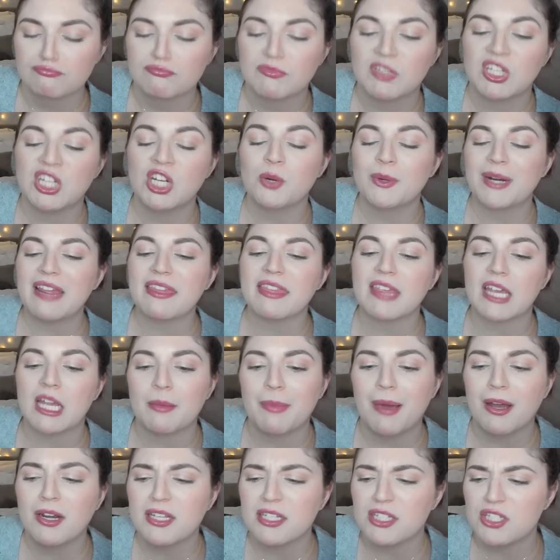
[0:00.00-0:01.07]
You know, when I think
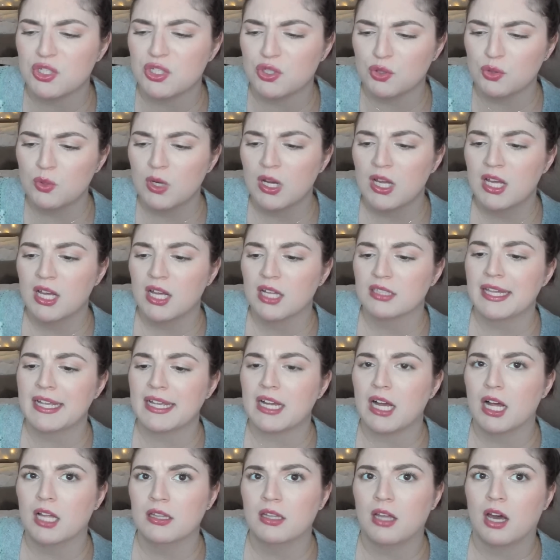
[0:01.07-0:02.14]
about it too, like
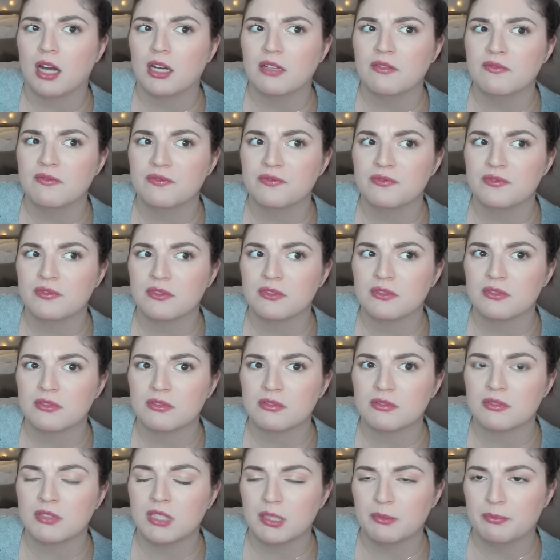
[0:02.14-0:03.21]
a lot of
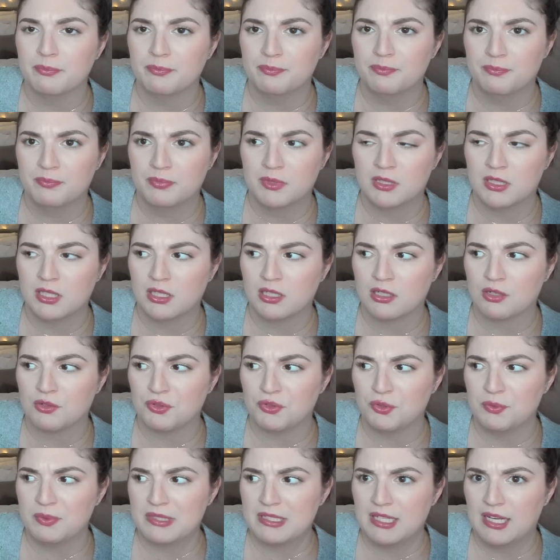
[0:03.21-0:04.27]
the
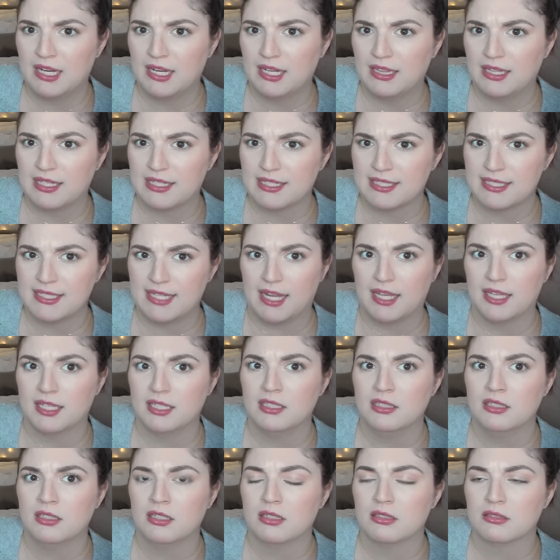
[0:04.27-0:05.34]
groups that I like
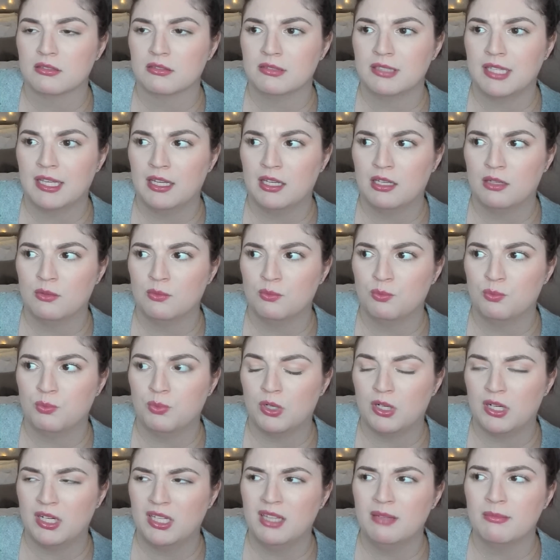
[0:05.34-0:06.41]
stan, they
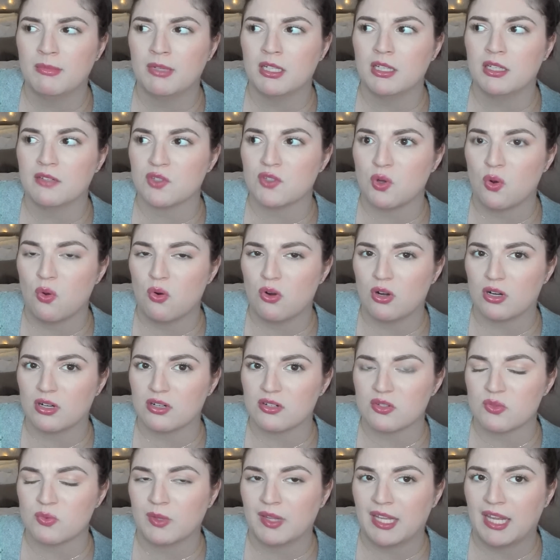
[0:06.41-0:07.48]
were in the middle of
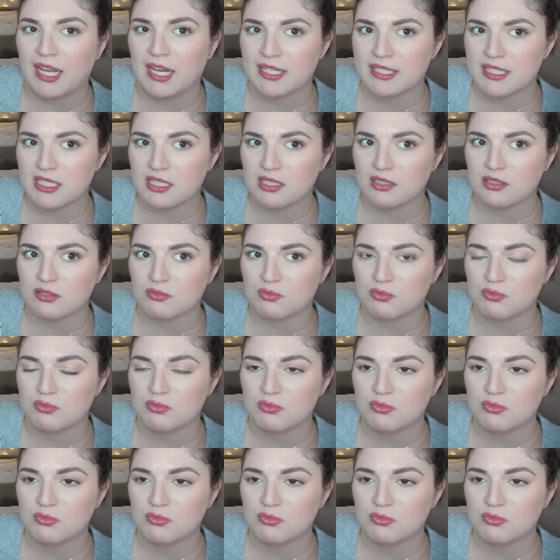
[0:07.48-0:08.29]
tours when they had to,